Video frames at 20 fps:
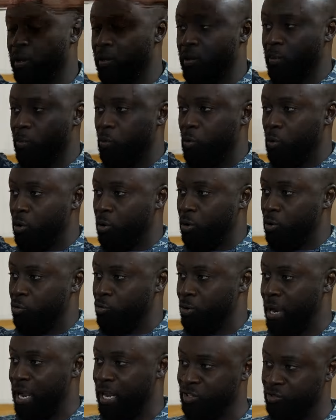more
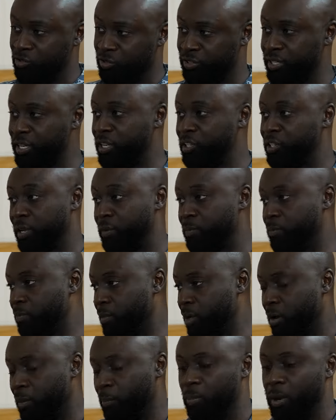grand strategic
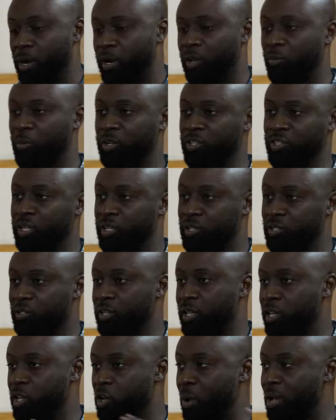umbrella, which is the
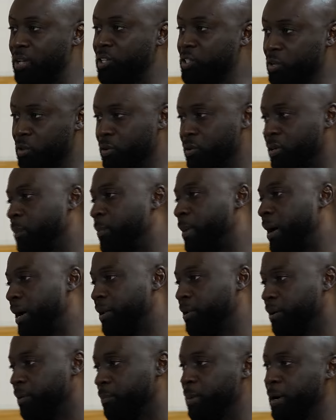U.S. Southern Command
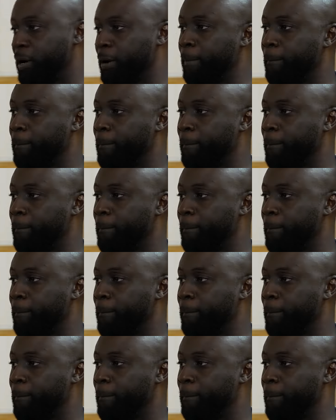umbrella.